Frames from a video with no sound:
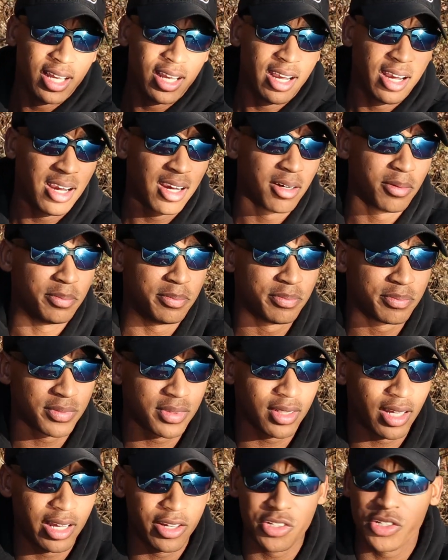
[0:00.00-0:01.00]

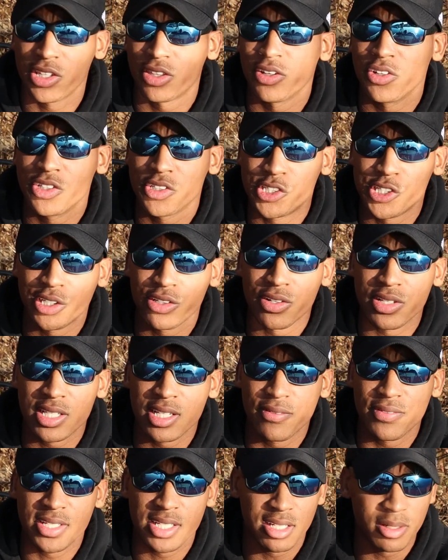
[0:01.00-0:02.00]
I usually throw a jig on
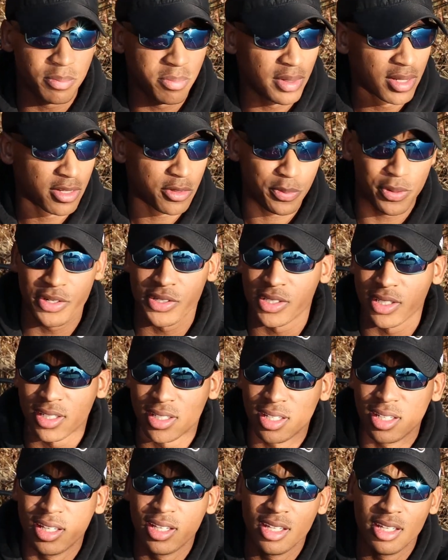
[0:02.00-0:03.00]
17 personally.
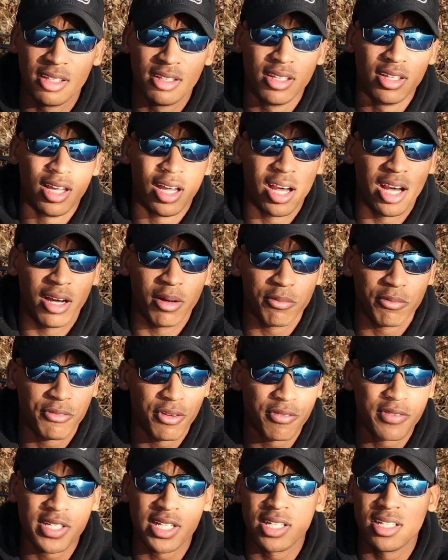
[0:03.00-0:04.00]

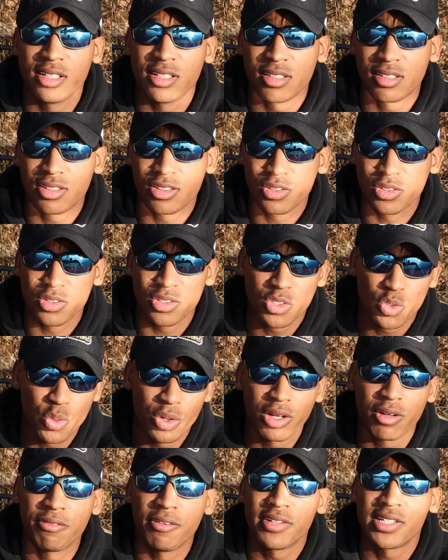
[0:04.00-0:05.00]

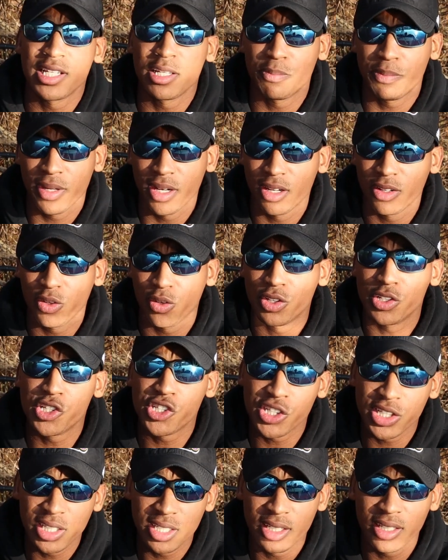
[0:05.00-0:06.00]
12 to 15 pound on a
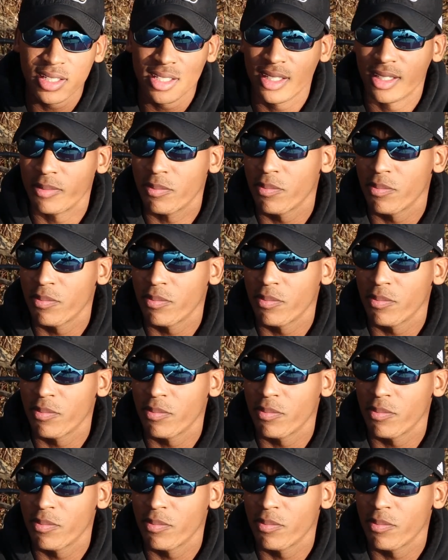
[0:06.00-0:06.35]
jig.